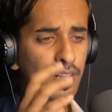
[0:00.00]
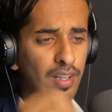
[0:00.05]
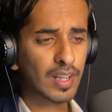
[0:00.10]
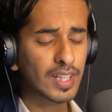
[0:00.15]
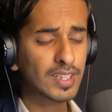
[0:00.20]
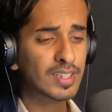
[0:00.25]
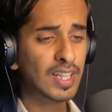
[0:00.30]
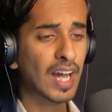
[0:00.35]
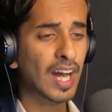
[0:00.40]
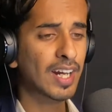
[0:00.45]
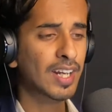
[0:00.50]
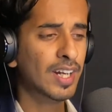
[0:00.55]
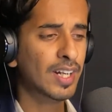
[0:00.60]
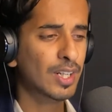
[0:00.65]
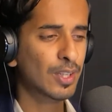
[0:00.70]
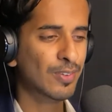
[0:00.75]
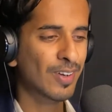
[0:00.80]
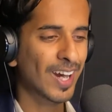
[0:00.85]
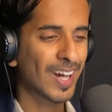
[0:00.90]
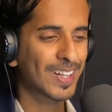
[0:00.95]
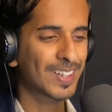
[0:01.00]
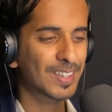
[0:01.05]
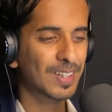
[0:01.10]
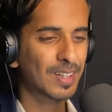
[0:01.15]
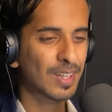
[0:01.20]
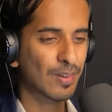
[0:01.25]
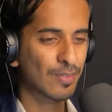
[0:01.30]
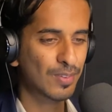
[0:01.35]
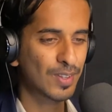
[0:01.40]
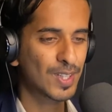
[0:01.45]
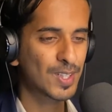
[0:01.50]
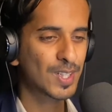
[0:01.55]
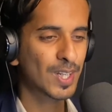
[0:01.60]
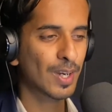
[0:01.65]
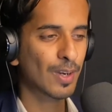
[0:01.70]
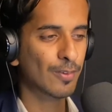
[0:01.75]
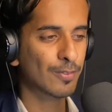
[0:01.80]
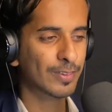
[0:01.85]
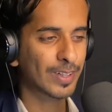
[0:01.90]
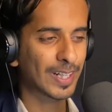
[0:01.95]
Let's identify the
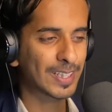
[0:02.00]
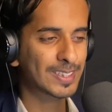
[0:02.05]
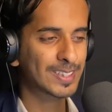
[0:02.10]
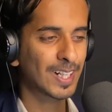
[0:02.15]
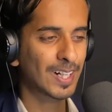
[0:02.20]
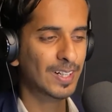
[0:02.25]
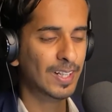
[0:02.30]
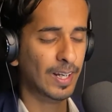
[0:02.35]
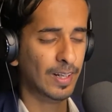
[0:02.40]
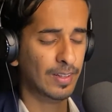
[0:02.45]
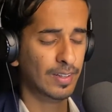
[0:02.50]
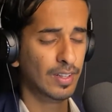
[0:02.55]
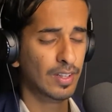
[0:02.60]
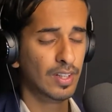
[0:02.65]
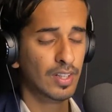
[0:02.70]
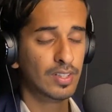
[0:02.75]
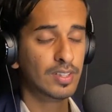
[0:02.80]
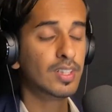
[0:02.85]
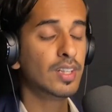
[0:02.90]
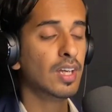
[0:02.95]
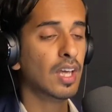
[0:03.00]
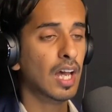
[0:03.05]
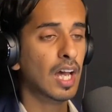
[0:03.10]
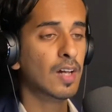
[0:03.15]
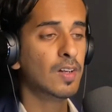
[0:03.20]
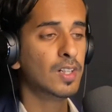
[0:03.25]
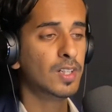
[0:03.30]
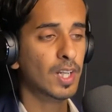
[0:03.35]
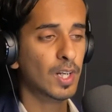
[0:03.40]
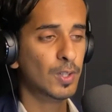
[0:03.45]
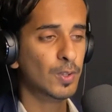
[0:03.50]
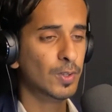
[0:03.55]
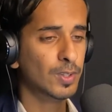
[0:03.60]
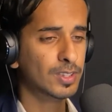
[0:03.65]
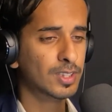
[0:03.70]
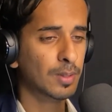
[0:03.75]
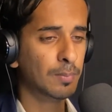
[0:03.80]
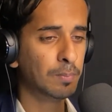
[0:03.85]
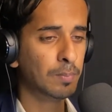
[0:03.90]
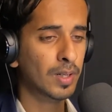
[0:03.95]
definition of consultant. See, I'll tell you
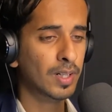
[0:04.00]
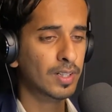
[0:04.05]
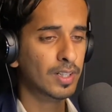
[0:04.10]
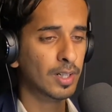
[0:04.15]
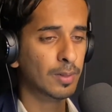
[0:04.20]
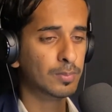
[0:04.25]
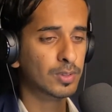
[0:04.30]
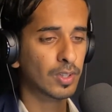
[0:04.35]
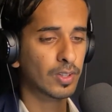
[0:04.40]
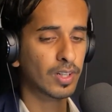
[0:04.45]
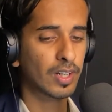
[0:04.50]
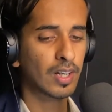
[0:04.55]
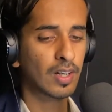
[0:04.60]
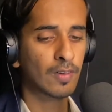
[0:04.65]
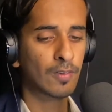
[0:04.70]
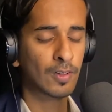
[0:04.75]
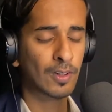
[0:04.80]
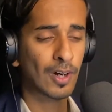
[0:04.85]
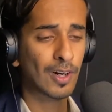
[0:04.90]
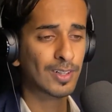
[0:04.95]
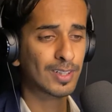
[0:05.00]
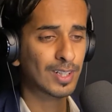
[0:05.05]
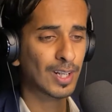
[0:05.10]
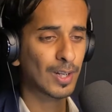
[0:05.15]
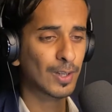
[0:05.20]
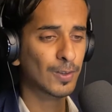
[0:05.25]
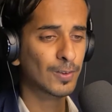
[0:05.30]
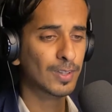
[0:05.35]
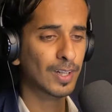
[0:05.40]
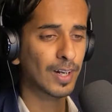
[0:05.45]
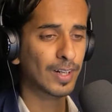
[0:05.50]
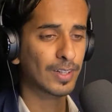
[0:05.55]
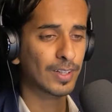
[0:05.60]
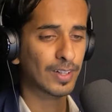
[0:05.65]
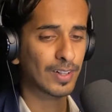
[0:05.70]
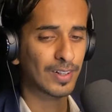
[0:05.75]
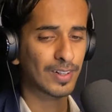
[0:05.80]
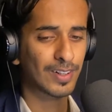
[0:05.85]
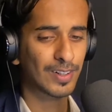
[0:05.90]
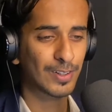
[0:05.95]
in simple terms, okay? I will not tell you
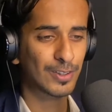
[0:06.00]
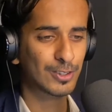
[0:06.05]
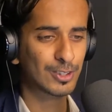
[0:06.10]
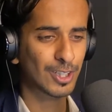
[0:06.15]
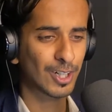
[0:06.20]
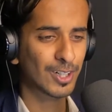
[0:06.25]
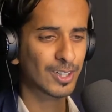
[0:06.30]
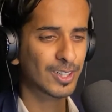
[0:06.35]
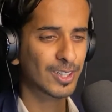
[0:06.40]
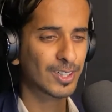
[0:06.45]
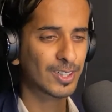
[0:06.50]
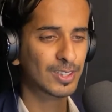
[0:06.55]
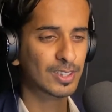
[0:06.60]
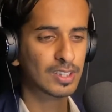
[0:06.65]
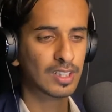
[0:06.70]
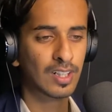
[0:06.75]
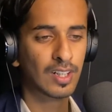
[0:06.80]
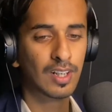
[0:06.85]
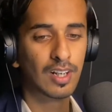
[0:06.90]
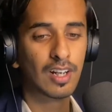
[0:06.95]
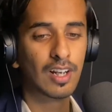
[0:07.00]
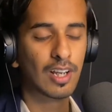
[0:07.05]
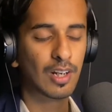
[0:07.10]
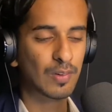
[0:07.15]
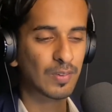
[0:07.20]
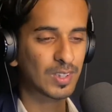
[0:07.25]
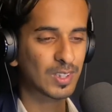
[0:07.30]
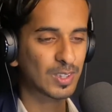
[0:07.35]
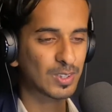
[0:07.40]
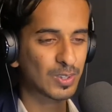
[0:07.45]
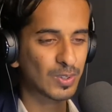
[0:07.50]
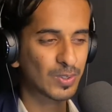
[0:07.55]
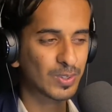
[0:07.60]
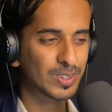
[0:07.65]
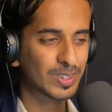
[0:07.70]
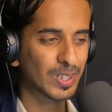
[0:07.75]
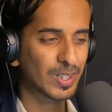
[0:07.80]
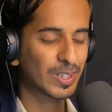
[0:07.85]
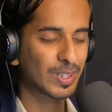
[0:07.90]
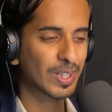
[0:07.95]
that jargons like which is
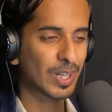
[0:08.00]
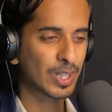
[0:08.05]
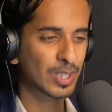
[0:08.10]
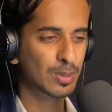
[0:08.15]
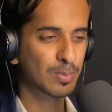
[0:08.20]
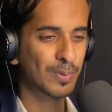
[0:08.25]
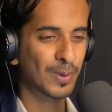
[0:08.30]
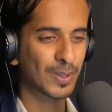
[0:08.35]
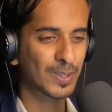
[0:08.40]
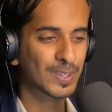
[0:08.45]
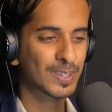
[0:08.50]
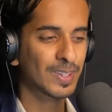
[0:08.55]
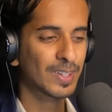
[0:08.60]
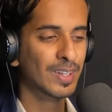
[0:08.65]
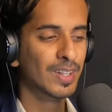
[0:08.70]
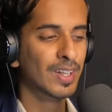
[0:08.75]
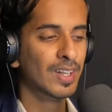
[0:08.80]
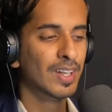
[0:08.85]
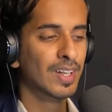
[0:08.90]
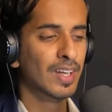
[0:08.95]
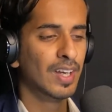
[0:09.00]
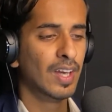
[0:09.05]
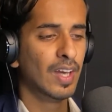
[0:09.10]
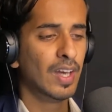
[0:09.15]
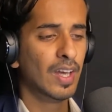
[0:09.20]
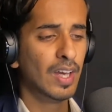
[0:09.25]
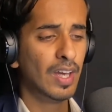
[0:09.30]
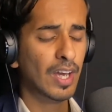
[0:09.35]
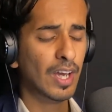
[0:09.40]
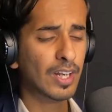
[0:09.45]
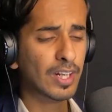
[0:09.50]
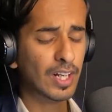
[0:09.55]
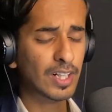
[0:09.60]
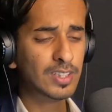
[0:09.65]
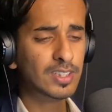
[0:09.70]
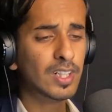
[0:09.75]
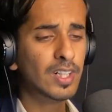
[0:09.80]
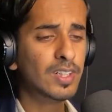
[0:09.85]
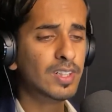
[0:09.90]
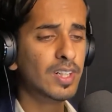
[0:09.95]
used in textbooks. A
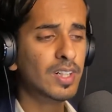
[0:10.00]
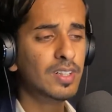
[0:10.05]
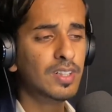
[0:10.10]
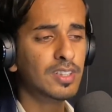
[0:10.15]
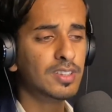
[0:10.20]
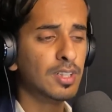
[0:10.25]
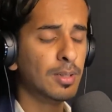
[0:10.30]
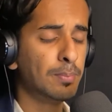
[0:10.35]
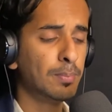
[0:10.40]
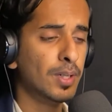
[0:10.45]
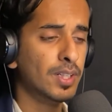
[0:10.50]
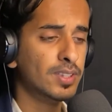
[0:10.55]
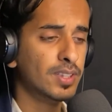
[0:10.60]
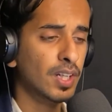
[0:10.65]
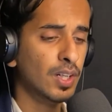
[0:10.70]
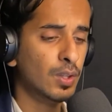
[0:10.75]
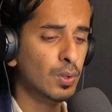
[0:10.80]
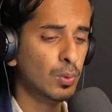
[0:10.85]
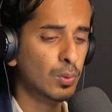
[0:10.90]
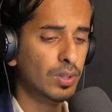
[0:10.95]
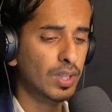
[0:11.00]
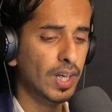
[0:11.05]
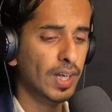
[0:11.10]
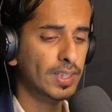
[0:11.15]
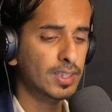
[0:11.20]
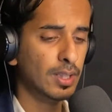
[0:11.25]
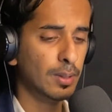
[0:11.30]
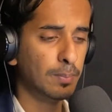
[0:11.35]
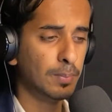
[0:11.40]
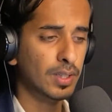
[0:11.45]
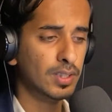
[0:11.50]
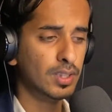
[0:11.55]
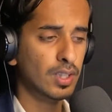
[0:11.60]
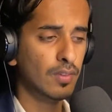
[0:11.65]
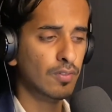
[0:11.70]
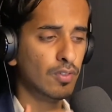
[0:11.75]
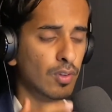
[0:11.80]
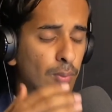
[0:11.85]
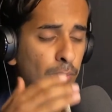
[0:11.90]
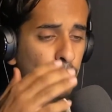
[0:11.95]
consultant is a person who takes a
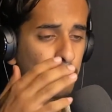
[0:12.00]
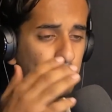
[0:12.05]
person from a